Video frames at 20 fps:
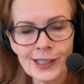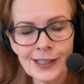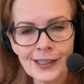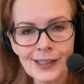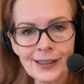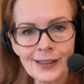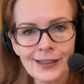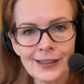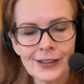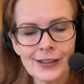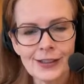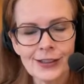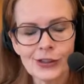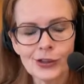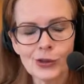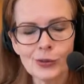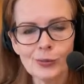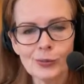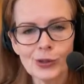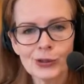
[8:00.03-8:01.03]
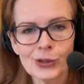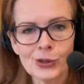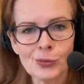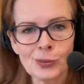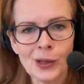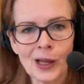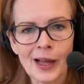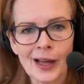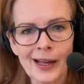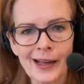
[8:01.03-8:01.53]
key, you
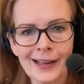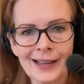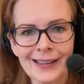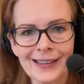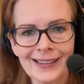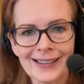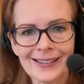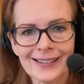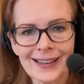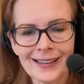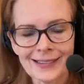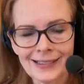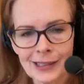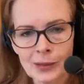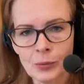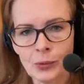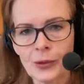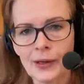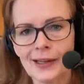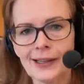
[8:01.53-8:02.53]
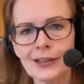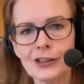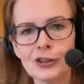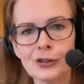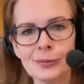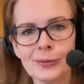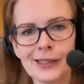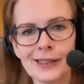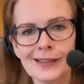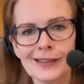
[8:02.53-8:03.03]
multiply that keyboard
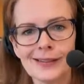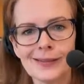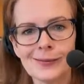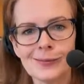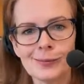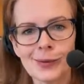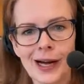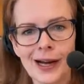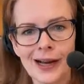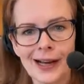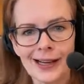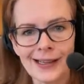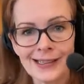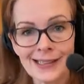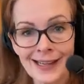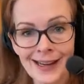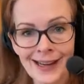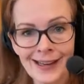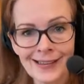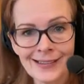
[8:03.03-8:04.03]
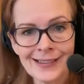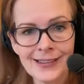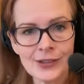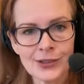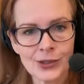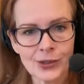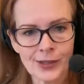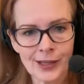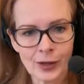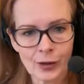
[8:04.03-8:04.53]
increment by 10.
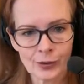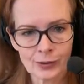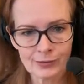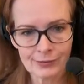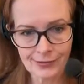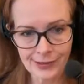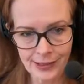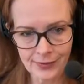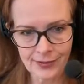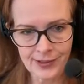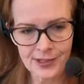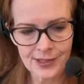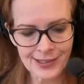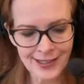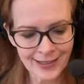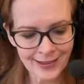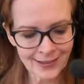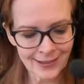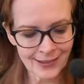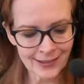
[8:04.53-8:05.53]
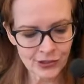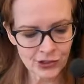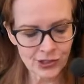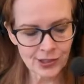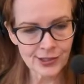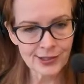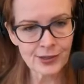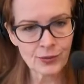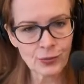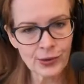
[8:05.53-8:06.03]
So that'll give us 10
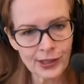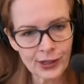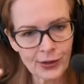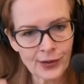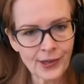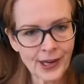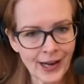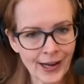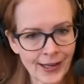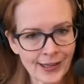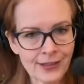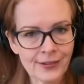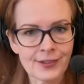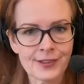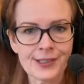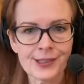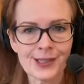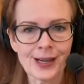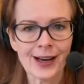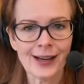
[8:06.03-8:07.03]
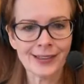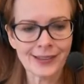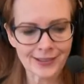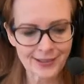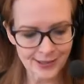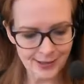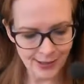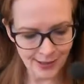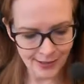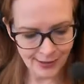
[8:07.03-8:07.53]
inches and we know the height of this tile
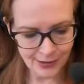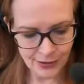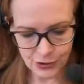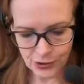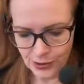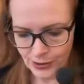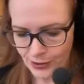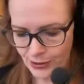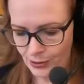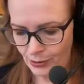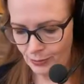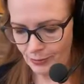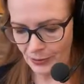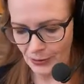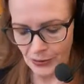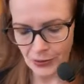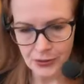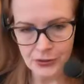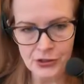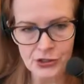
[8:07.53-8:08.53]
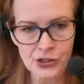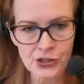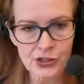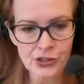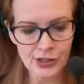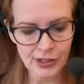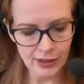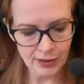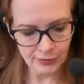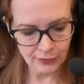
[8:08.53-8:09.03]
is 10 inches. So I'm gonna hold
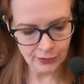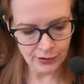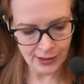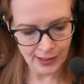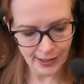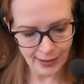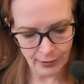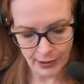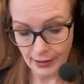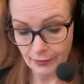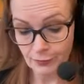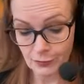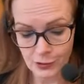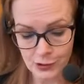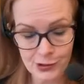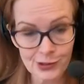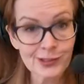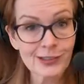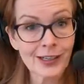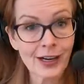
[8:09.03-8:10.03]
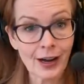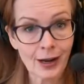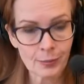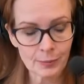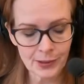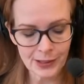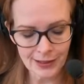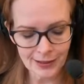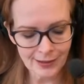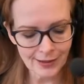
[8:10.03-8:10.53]
shift, oh wait, first
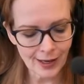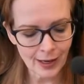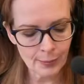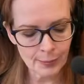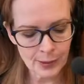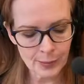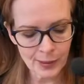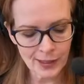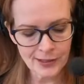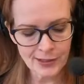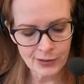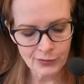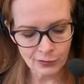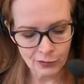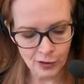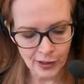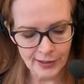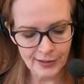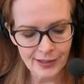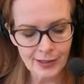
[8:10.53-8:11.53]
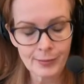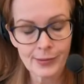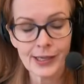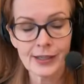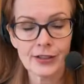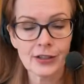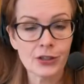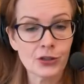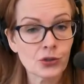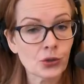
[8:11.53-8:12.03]
copy, copy, paste in front,
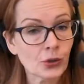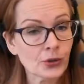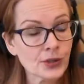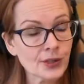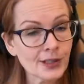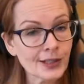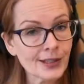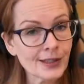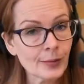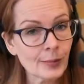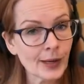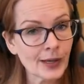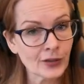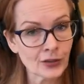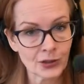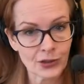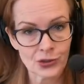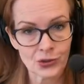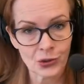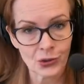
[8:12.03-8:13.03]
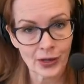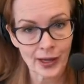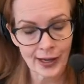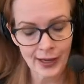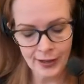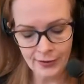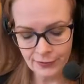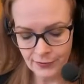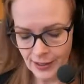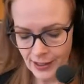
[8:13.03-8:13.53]
commander control C, commander control
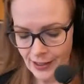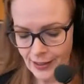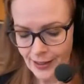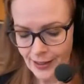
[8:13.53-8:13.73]
F,